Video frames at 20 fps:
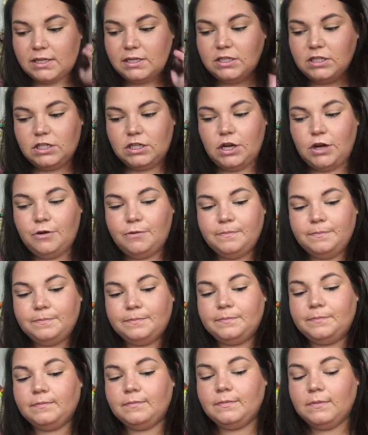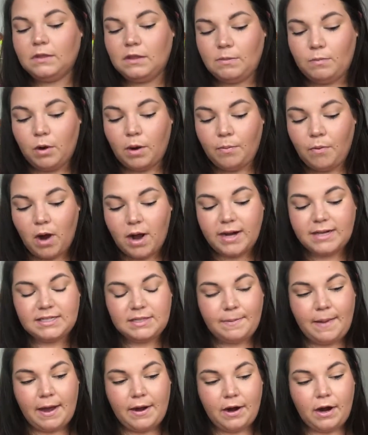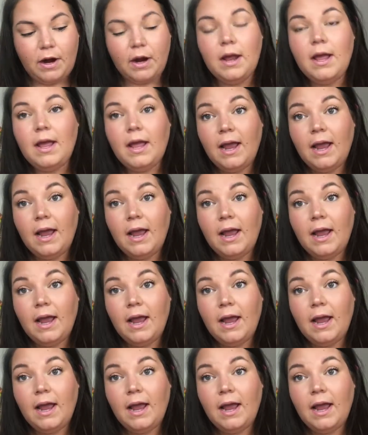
And so the more products the better,